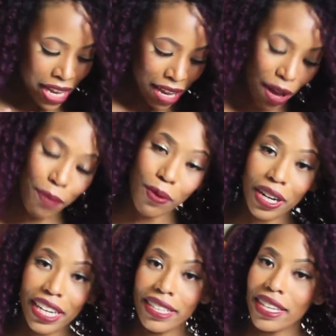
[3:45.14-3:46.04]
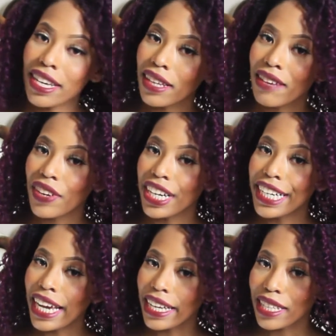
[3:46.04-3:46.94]
and my port is healing
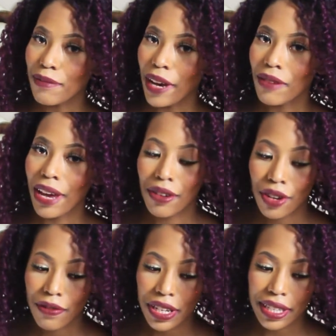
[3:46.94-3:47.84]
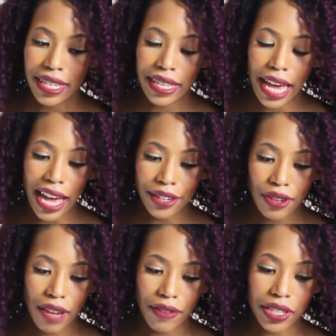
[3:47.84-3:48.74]
very nicely, by the way. I don't know if you can see that. I
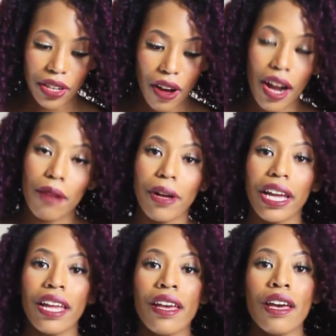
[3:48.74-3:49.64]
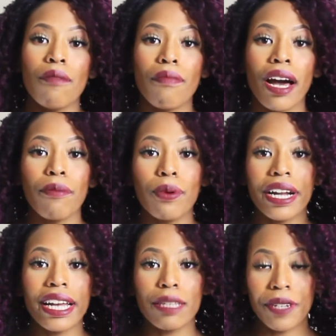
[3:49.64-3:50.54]
do have a scar, but my
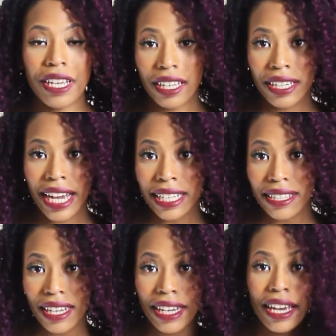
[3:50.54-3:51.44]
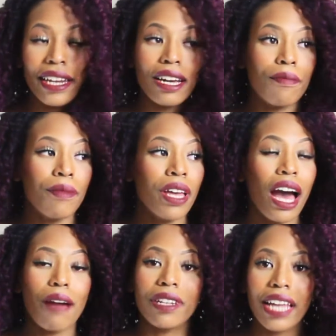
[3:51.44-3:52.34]
port has been healing nicely, and
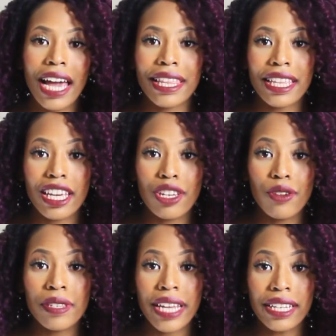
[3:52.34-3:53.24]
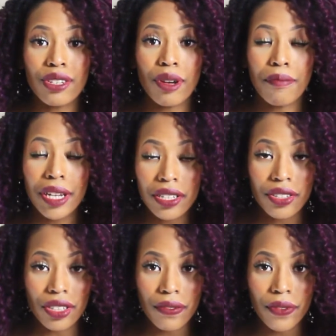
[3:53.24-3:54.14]
I'm glad that they use that to
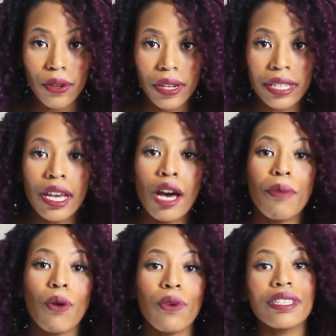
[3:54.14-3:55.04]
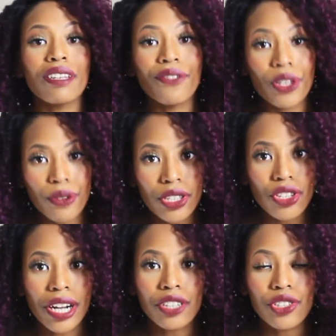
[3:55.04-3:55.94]
administer the fluids. But once the fluids
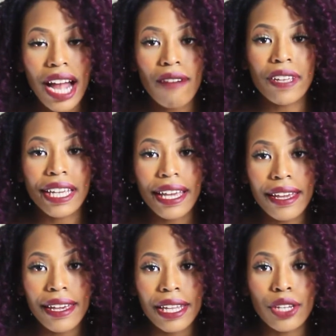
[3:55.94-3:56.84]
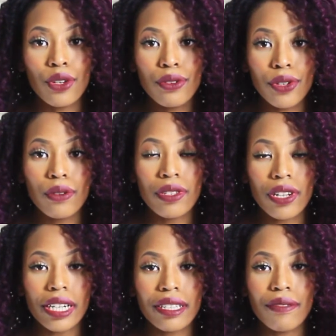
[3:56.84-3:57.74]
start traveling in, you do
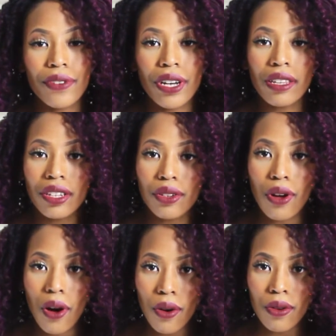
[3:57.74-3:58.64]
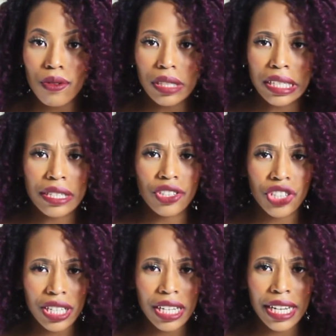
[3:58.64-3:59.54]
start to feel a little cold. It
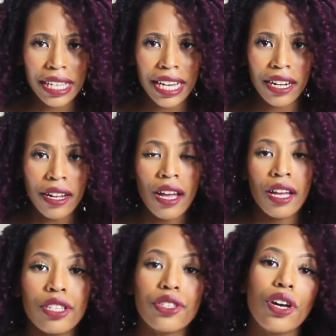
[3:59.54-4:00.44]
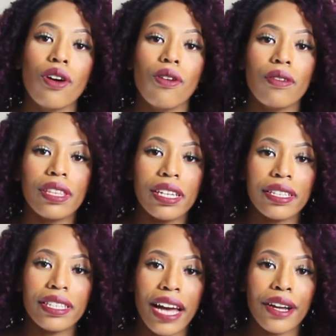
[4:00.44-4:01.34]
gets chilly in there. So
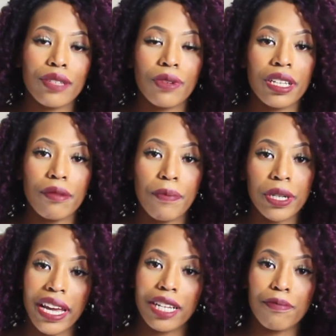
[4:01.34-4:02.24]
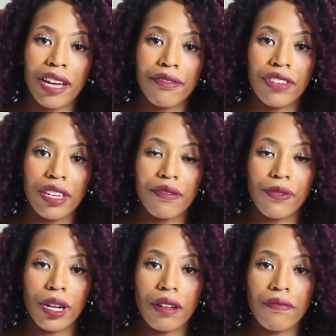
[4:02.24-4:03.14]
these socks really protect my feet
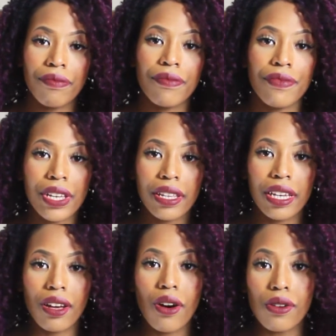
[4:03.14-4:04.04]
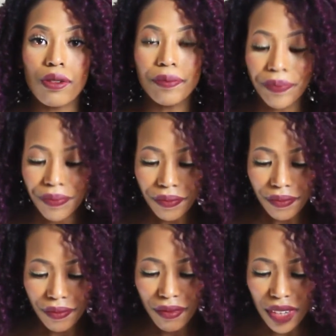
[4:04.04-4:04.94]
from feeling cold,
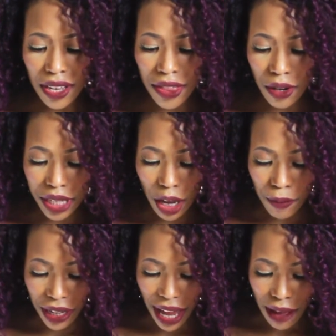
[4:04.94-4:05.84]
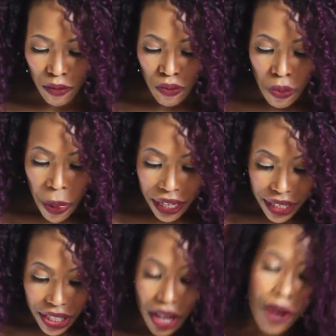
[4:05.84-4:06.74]
and those help a lot.
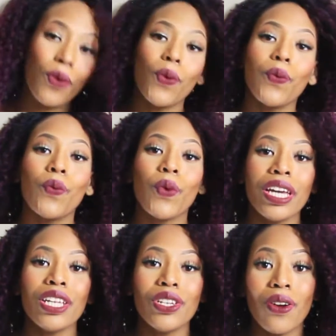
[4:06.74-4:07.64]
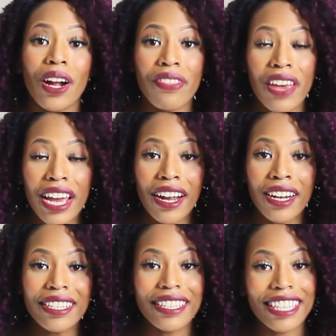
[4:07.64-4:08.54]
So when you are
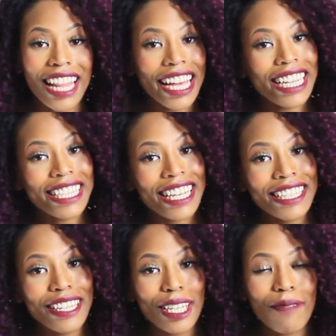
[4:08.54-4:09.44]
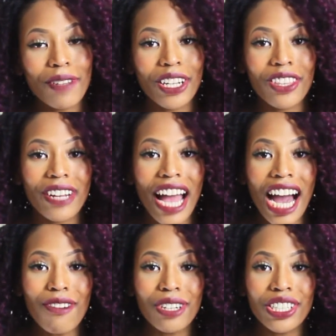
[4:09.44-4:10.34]
there, like I said, since I'm there 3
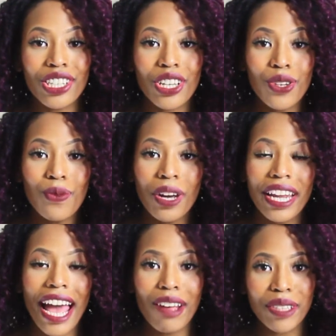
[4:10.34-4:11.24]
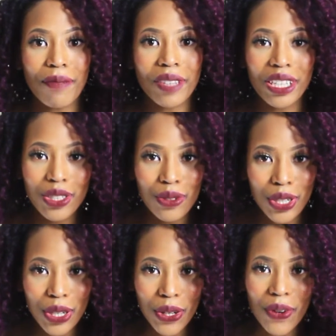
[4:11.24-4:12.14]
hours, you want to have something to
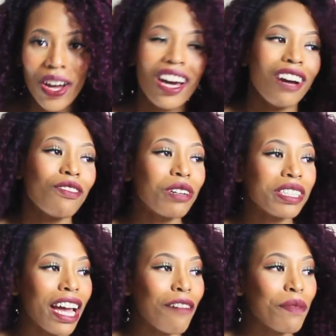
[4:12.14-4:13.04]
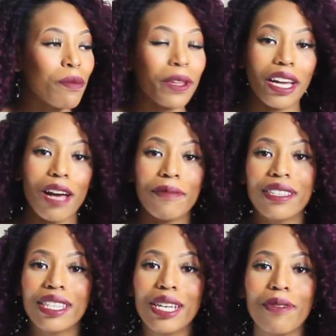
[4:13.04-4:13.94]
do. Of course, I have people that come
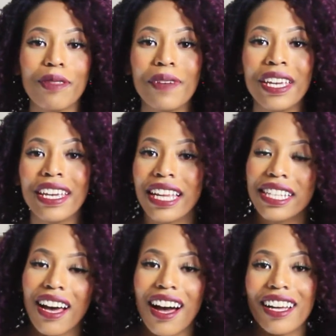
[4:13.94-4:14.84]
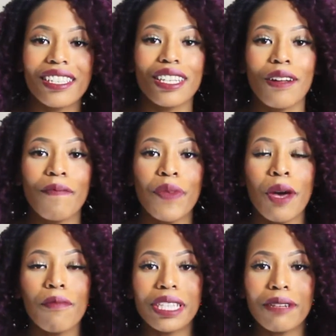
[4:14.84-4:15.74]
and sit with me, and that's awesome,
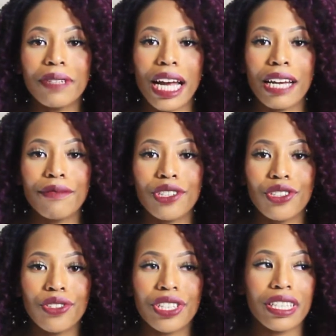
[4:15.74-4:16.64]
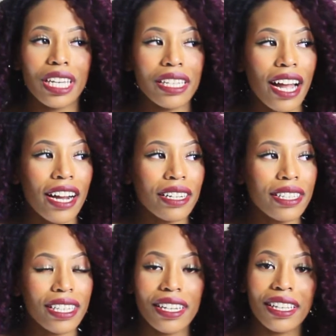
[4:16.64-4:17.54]
but sometimes you just get tired
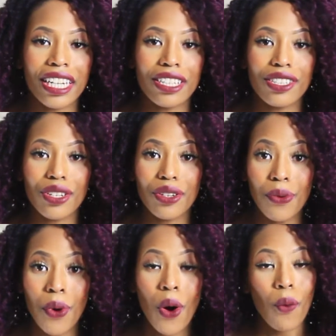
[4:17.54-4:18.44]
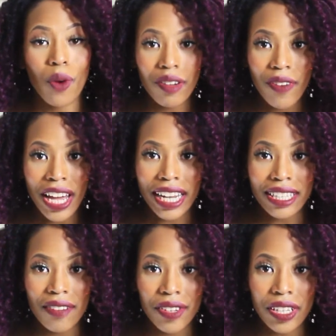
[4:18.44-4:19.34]
of sitting there, and so you want to find
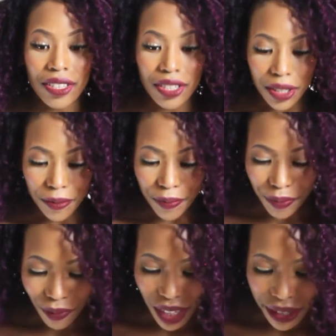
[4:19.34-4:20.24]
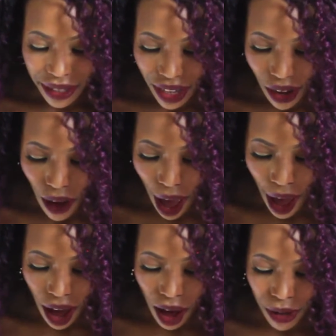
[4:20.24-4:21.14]
activities to do. So
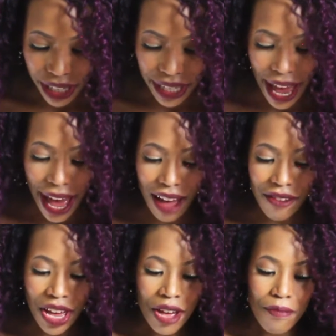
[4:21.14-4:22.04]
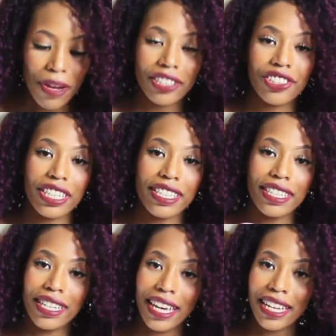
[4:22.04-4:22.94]
I always have my
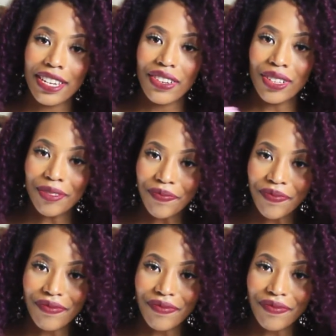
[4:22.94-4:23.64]
trusty Kindle,